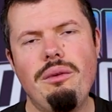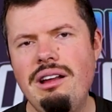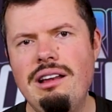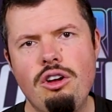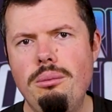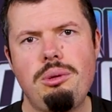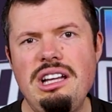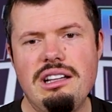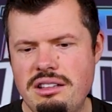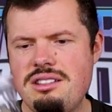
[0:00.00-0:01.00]

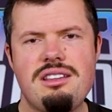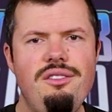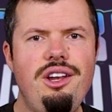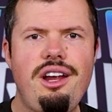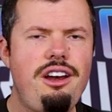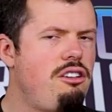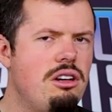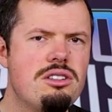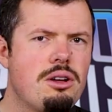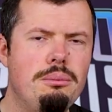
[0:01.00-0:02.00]
This
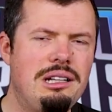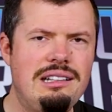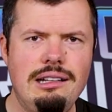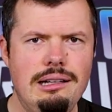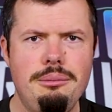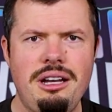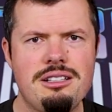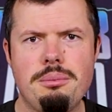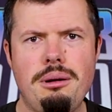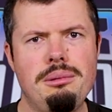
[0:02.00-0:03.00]
7900 just completely
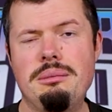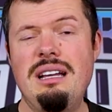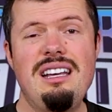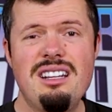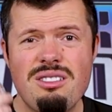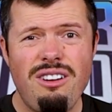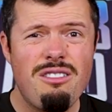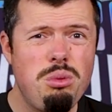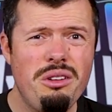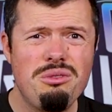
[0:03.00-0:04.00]
eliminates the problem. Hits
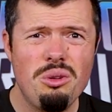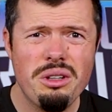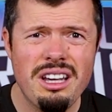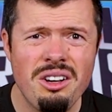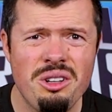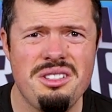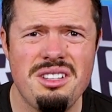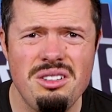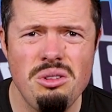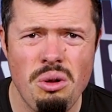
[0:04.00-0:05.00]
5.4 gigahertz
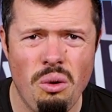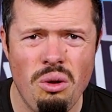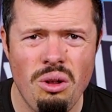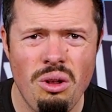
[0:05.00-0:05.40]
single core.